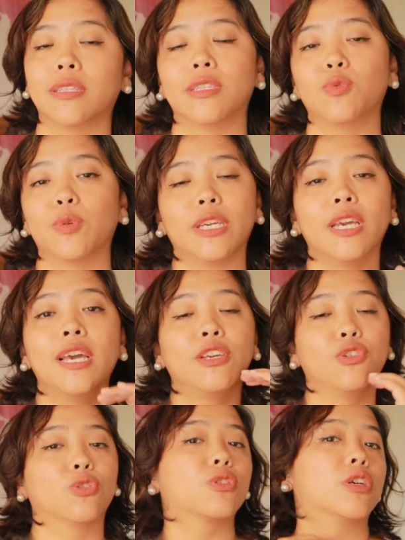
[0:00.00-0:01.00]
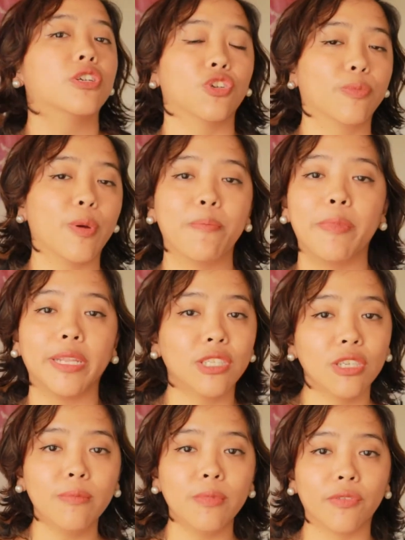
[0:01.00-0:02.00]
This way you start your
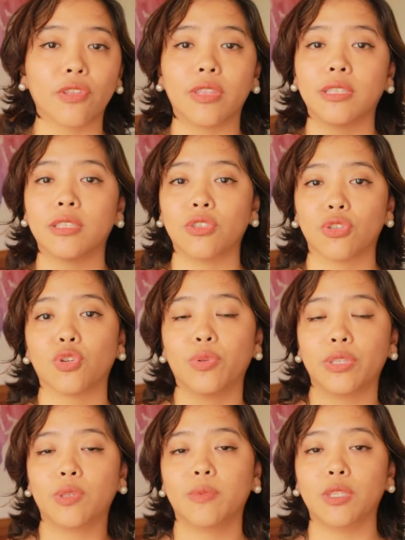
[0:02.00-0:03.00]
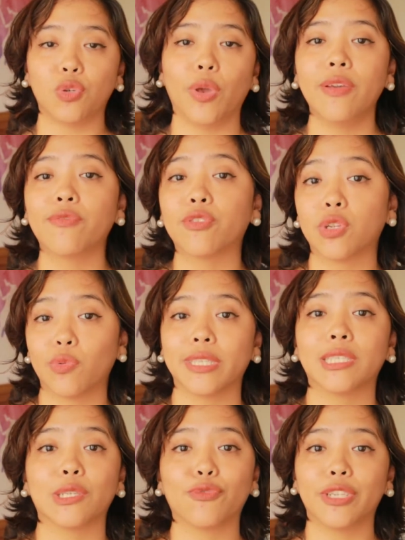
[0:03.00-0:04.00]
momentum of the things that you're going to be doing for the
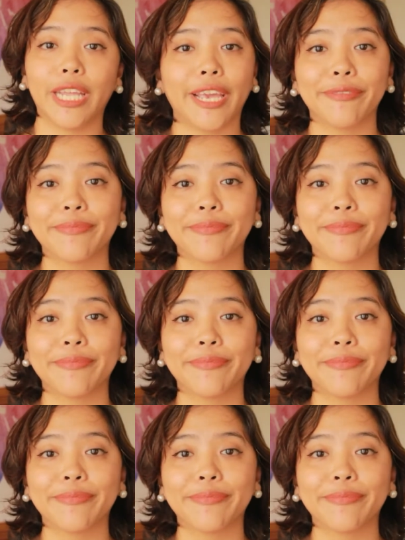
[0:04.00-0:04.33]
rest of the day.